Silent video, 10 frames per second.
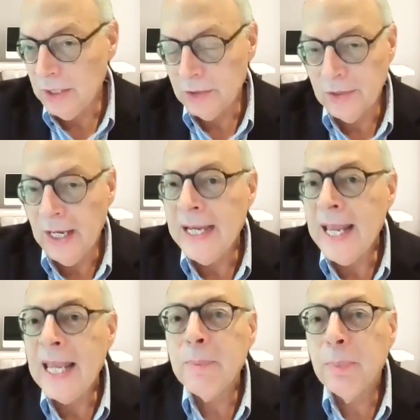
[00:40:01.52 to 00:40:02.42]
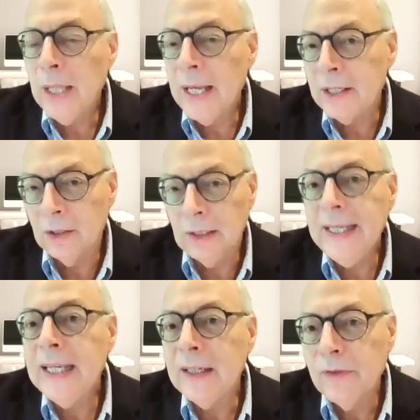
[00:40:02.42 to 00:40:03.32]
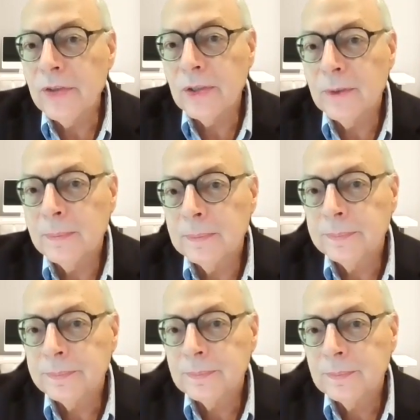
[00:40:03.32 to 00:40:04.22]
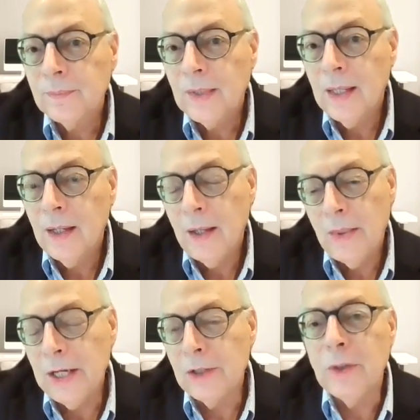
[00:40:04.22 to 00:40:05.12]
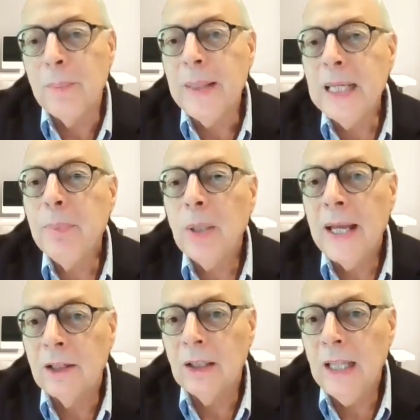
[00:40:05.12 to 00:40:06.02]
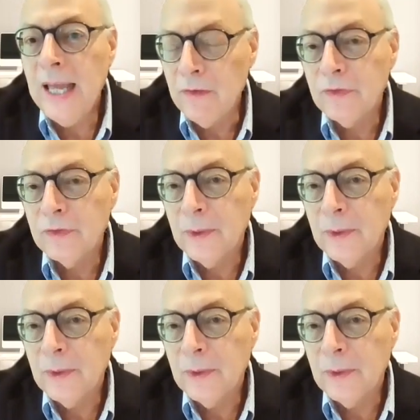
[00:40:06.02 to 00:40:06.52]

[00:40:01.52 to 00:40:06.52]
is an A player leaves, there's a B player left.